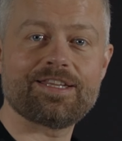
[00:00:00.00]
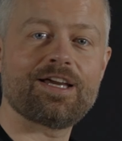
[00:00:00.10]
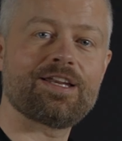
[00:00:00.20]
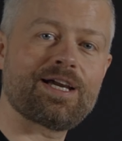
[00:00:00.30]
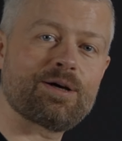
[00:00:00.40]

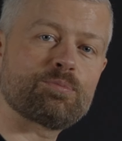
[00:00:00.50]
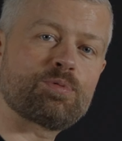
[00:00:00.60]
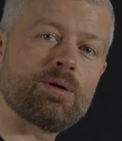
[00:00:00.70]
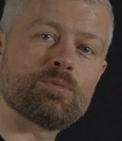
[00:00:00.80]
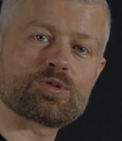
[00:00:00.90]
there now,
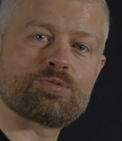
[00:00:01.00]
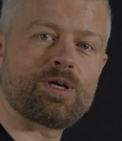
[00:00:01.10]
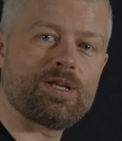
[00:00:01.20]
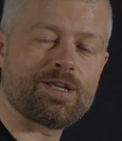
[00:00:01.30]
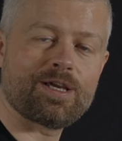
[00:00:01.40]
pretty much
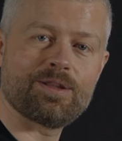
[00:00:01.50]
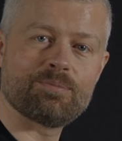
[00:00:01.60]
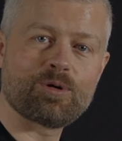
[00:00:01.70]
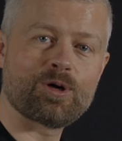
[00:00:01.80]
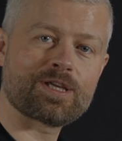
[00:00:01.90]
ready to get the
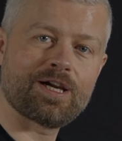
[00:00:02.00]
bike